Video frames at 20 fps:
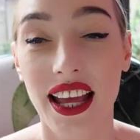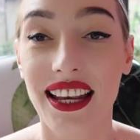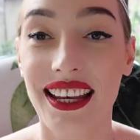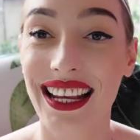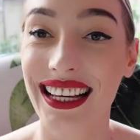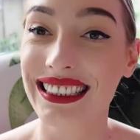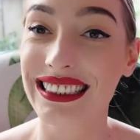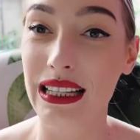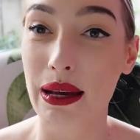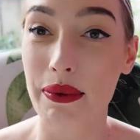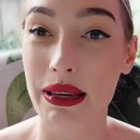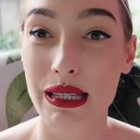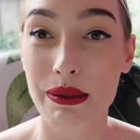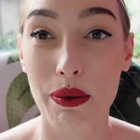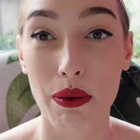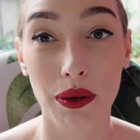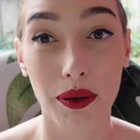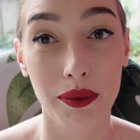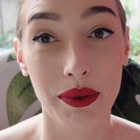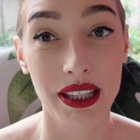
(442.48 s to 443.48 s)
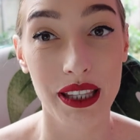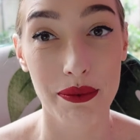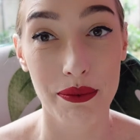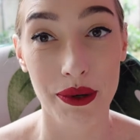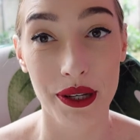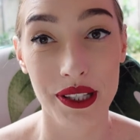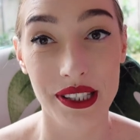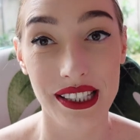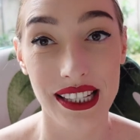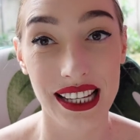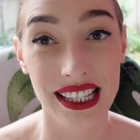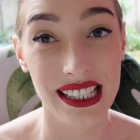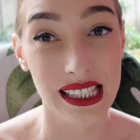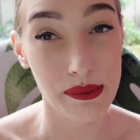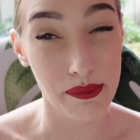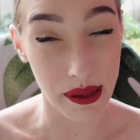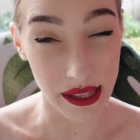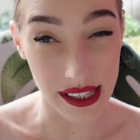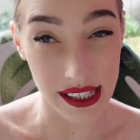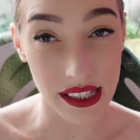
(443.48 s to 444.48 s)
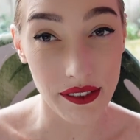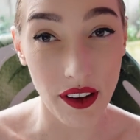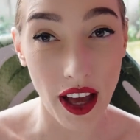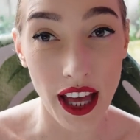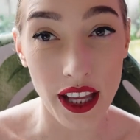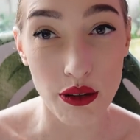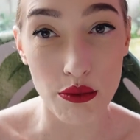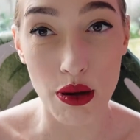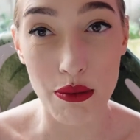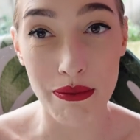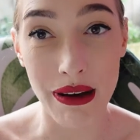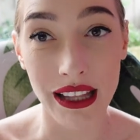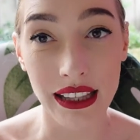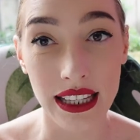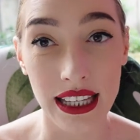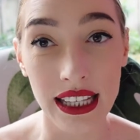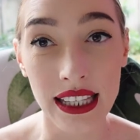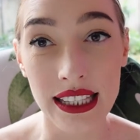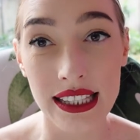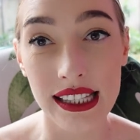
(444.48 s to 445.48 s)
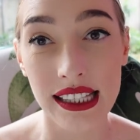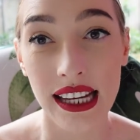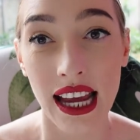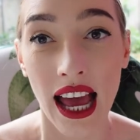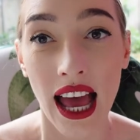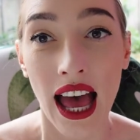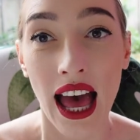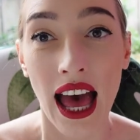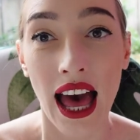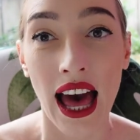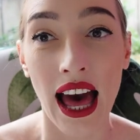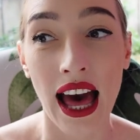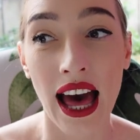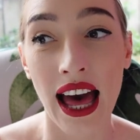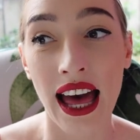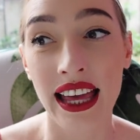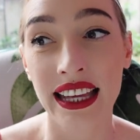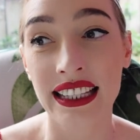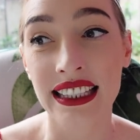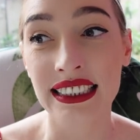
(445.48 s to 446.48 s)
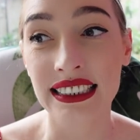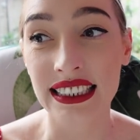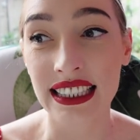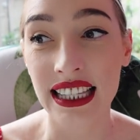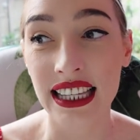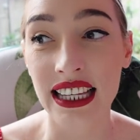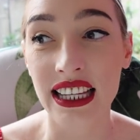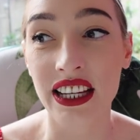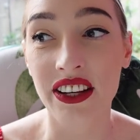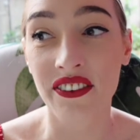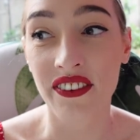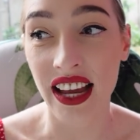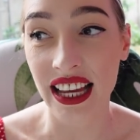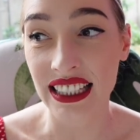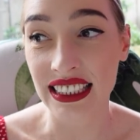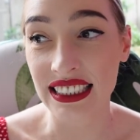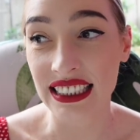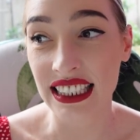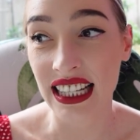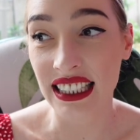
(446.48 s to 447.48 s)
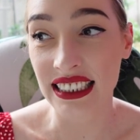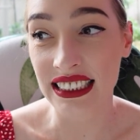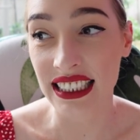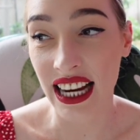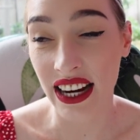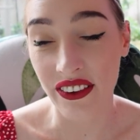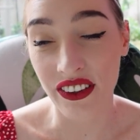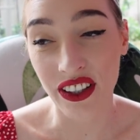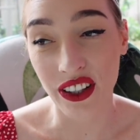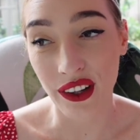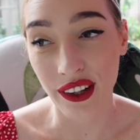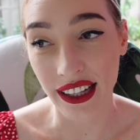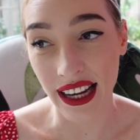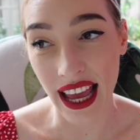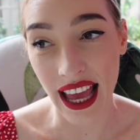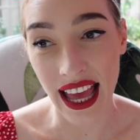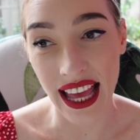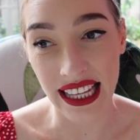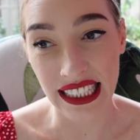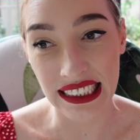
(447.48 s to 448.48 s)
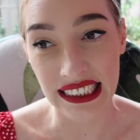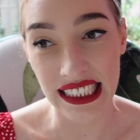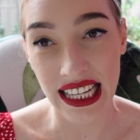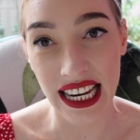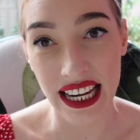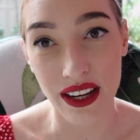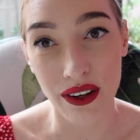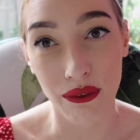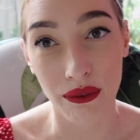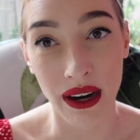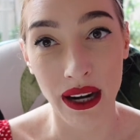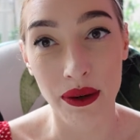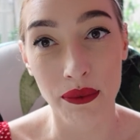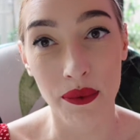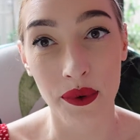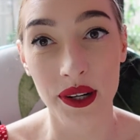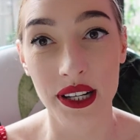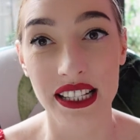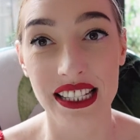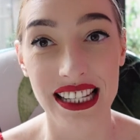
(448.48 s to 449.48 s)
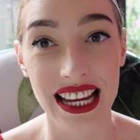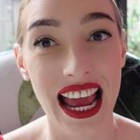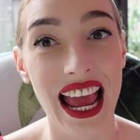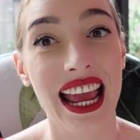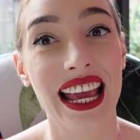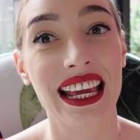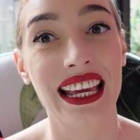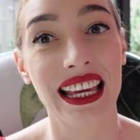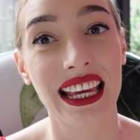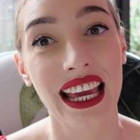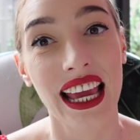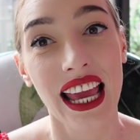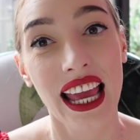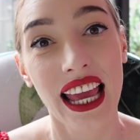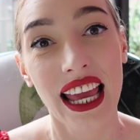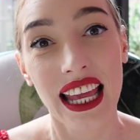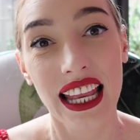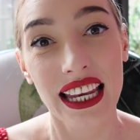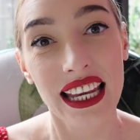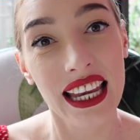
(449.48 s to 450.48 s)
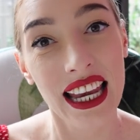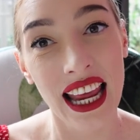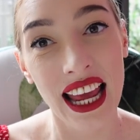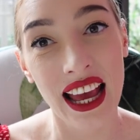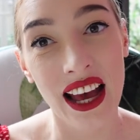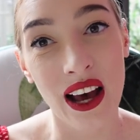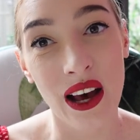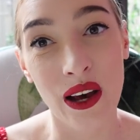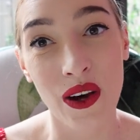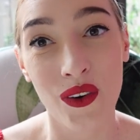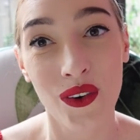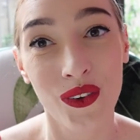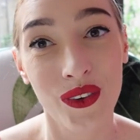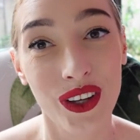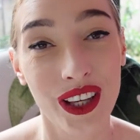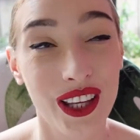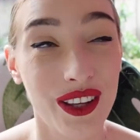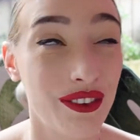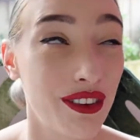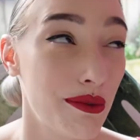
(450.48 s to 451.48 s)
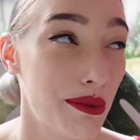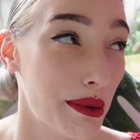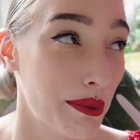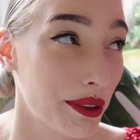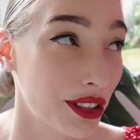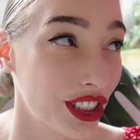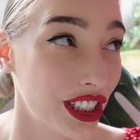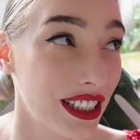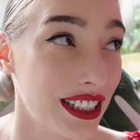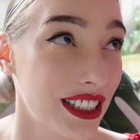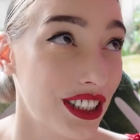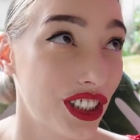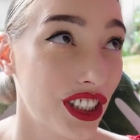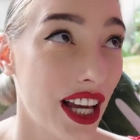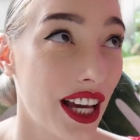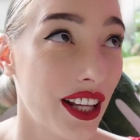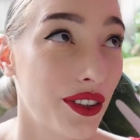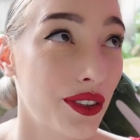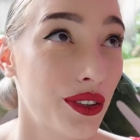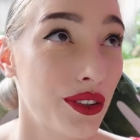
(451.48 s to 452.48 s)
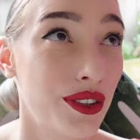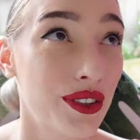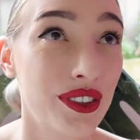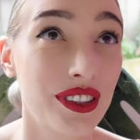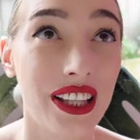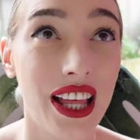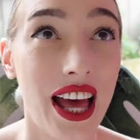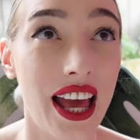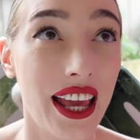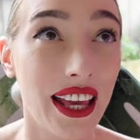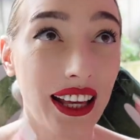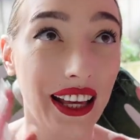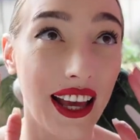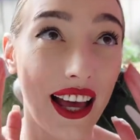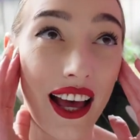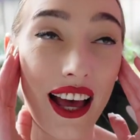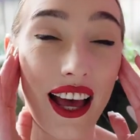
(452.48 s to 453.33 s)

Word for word: Next up is probably the most expensive item on my list. Uh, it is the Garantia Terracotta Antique Rainwater Tank. Now, if you've been watching this channel, like,